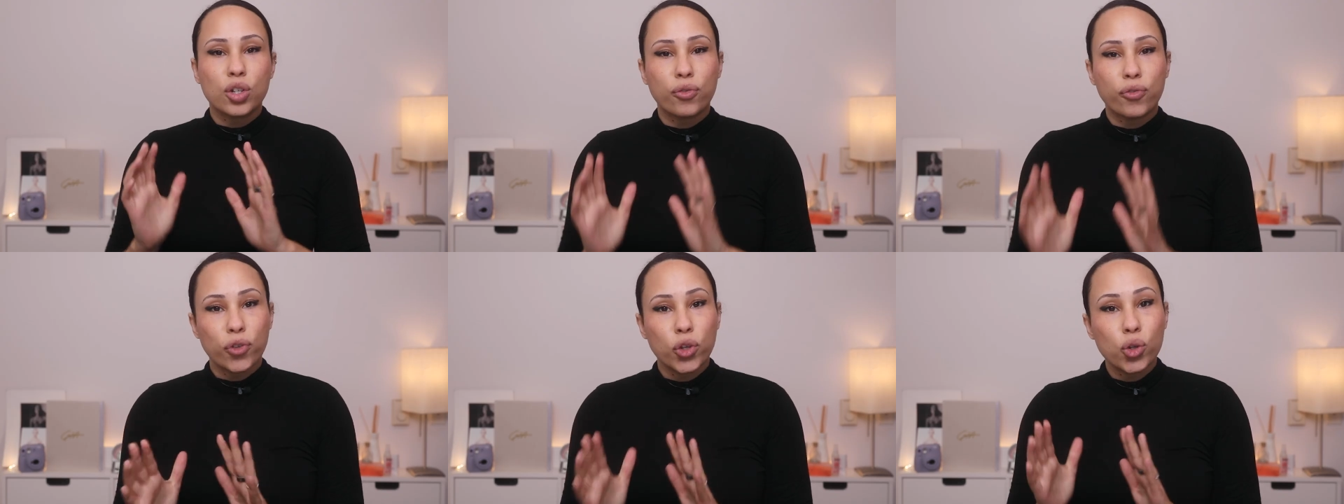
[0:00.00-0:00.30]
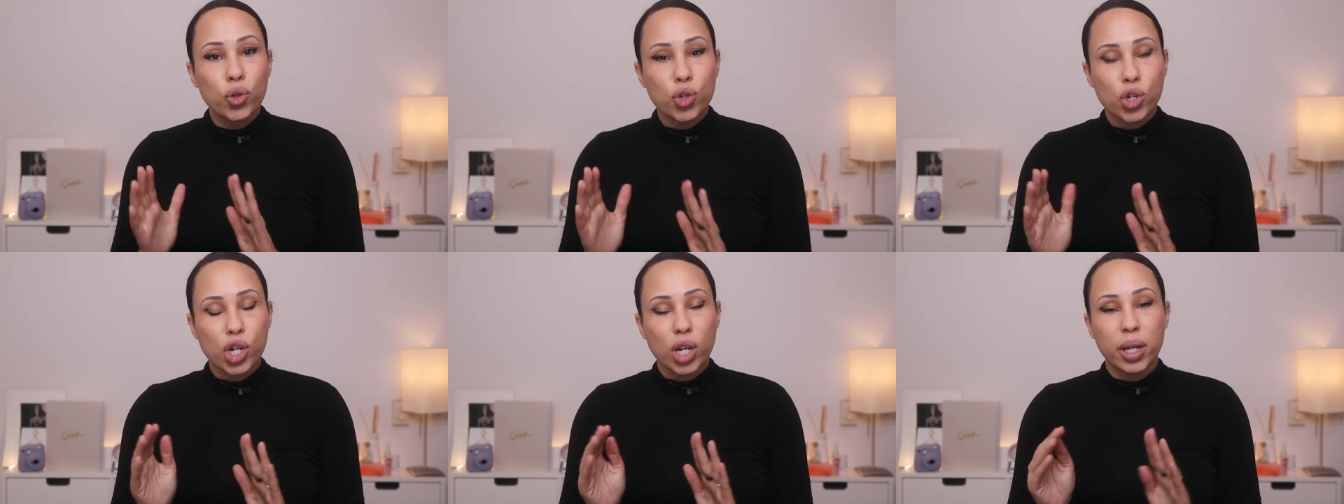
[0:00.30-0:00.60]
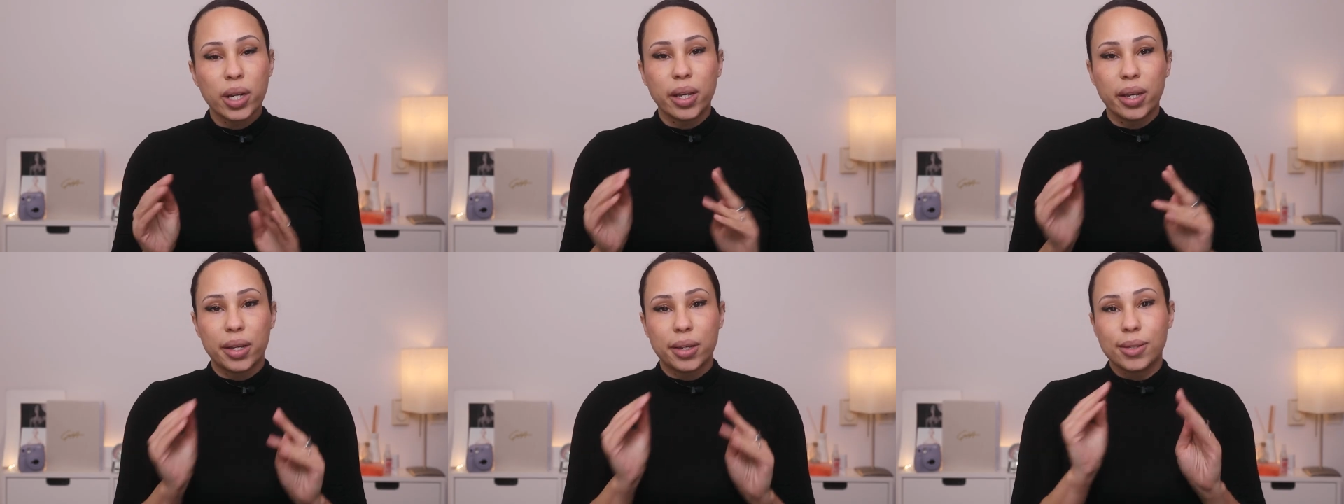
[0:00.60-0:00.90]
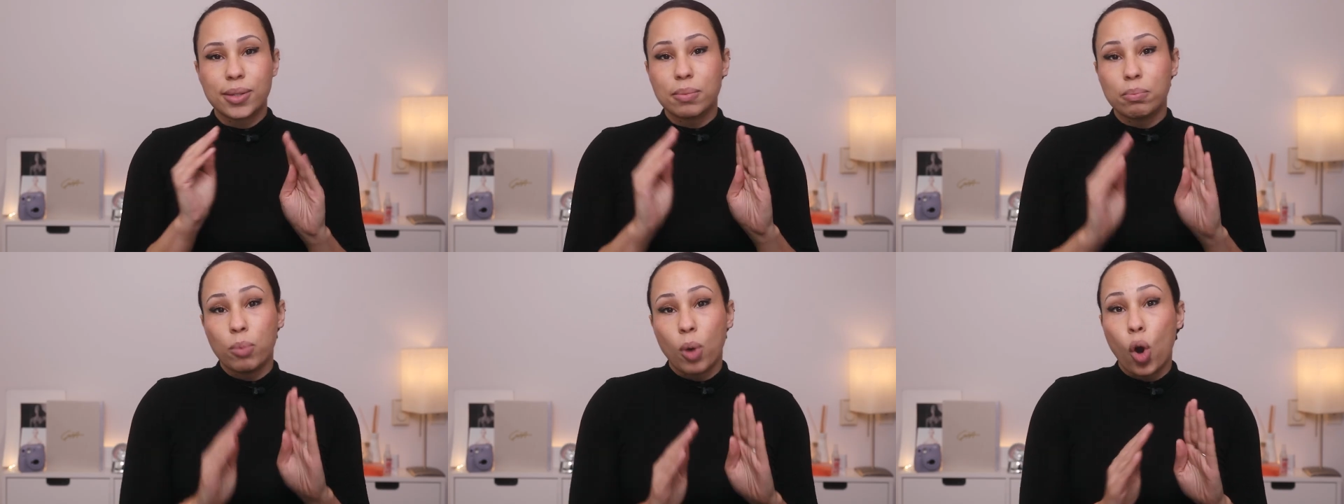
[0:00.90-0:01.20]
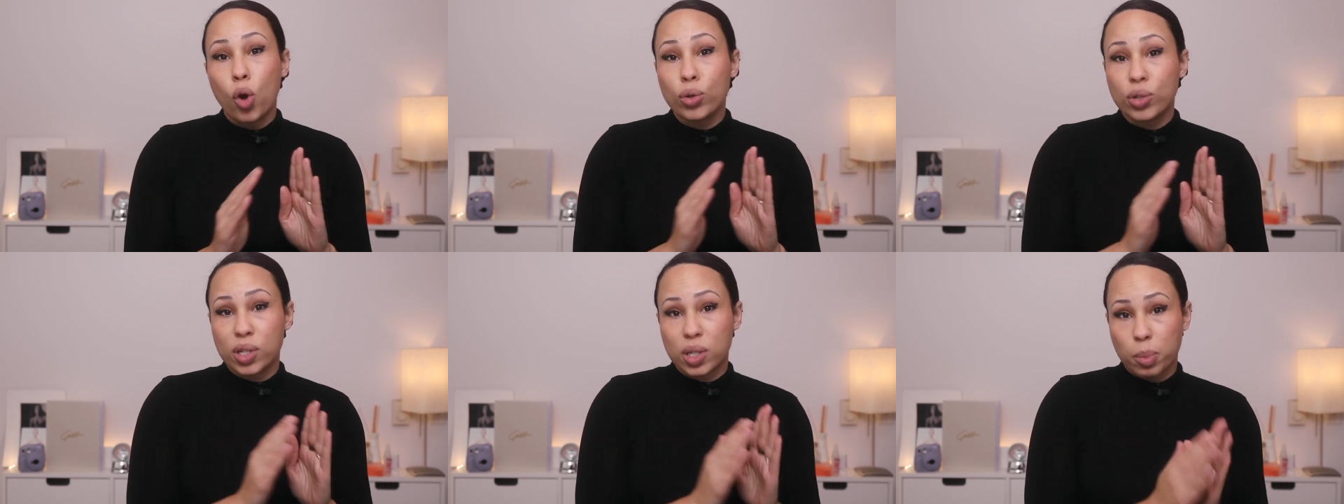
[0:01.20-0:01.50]
Diffusion is
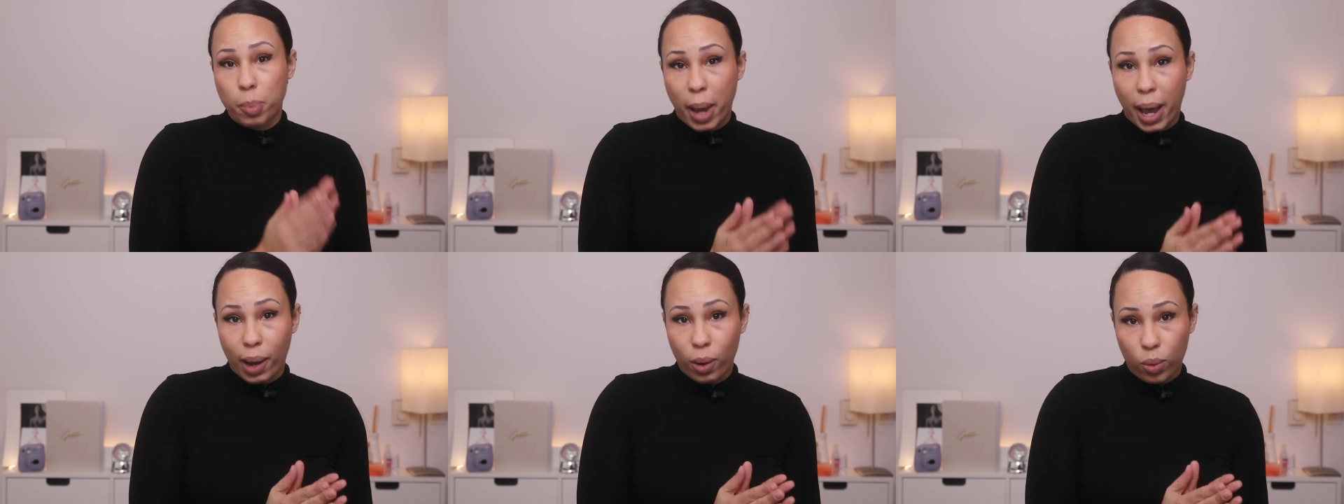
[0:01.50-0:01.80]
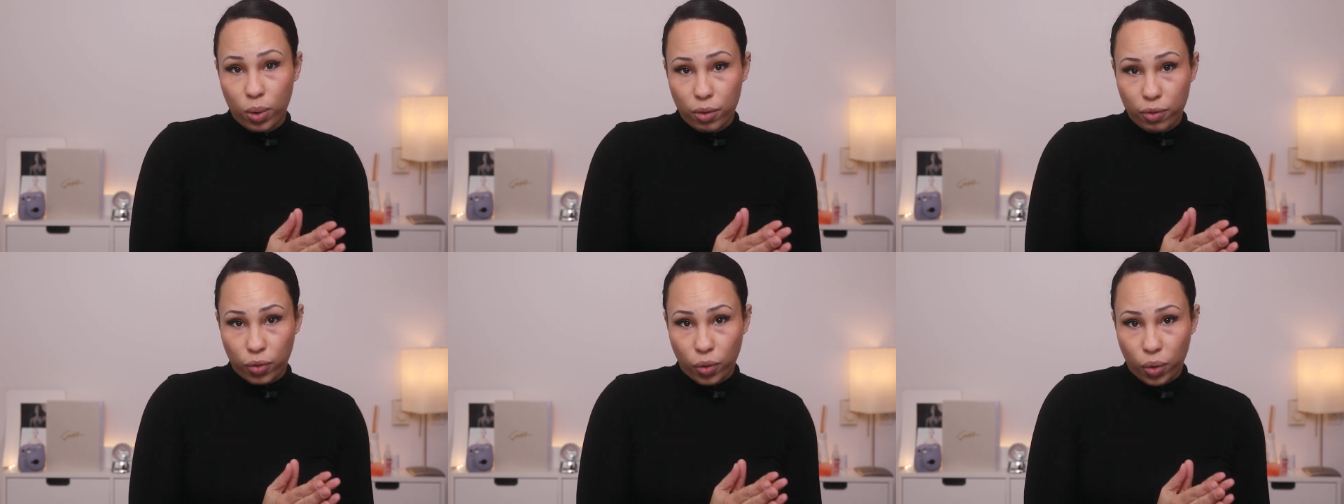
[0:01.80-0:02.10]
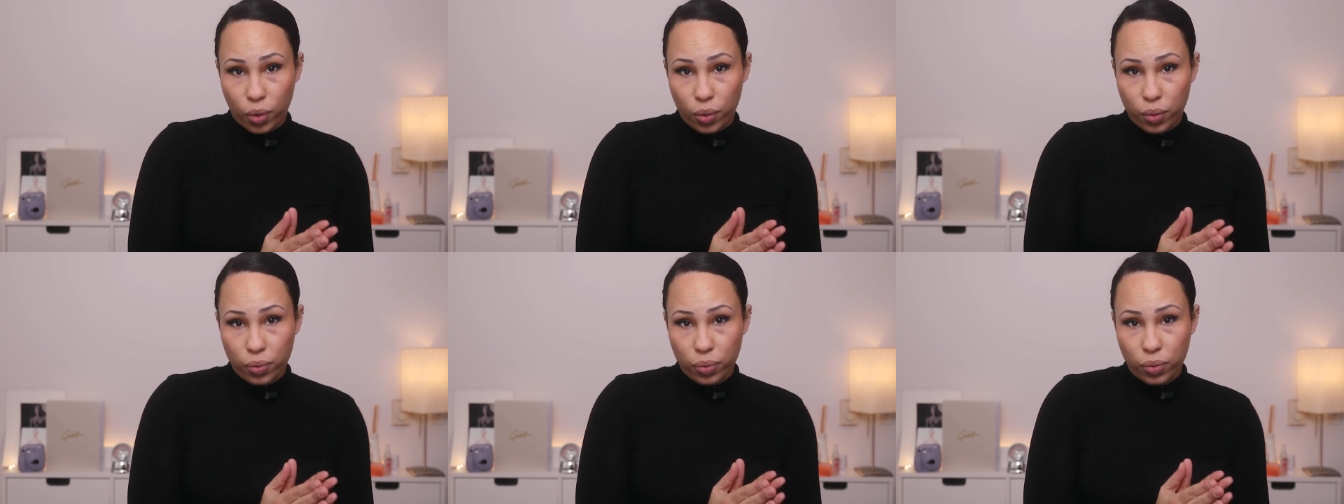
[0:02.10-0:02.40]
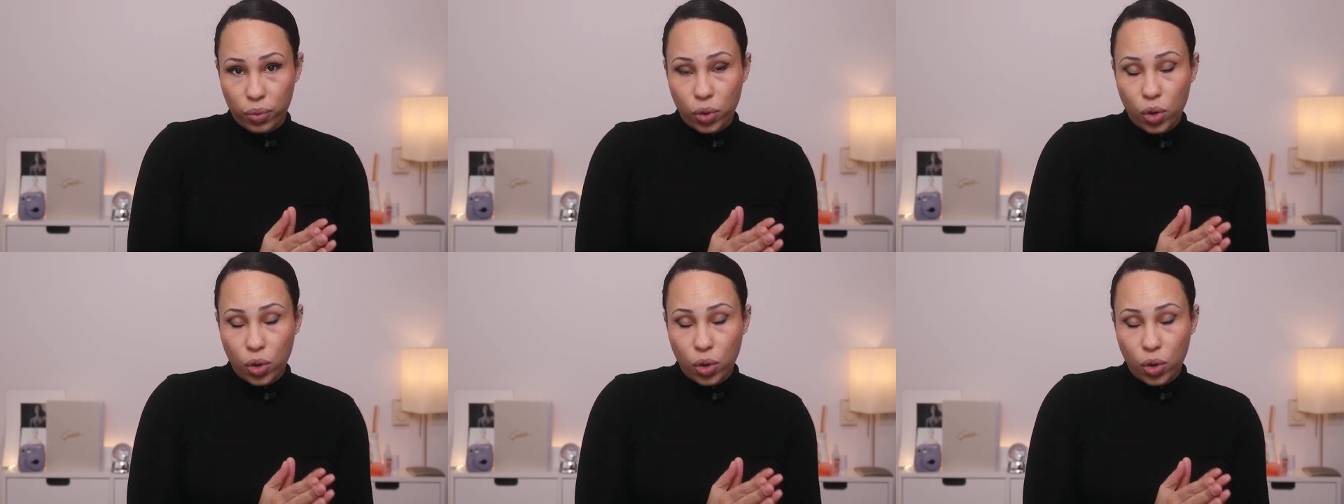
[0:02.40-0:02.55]
most powerful